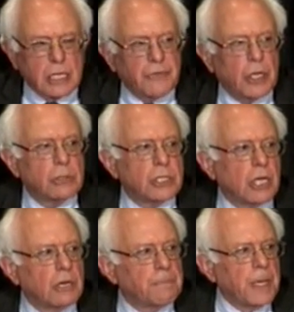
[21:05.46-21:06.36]
of those
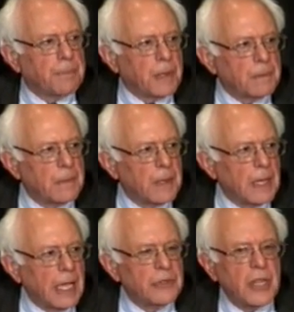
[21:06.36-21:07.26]
young people
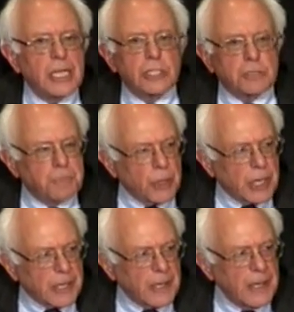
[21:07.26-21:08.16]
and their
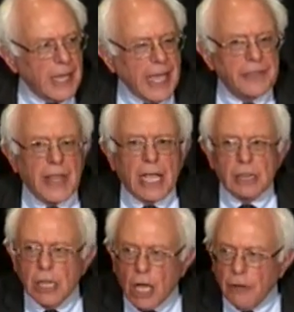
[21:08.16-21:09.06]
spirit and their
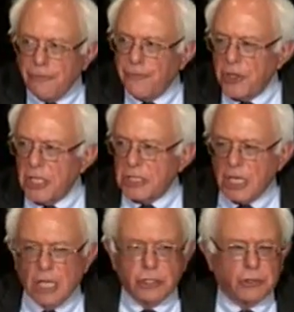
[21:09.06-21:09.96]
love for this
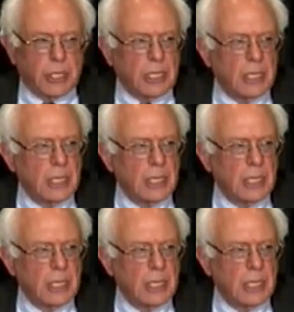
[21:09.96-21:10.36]
country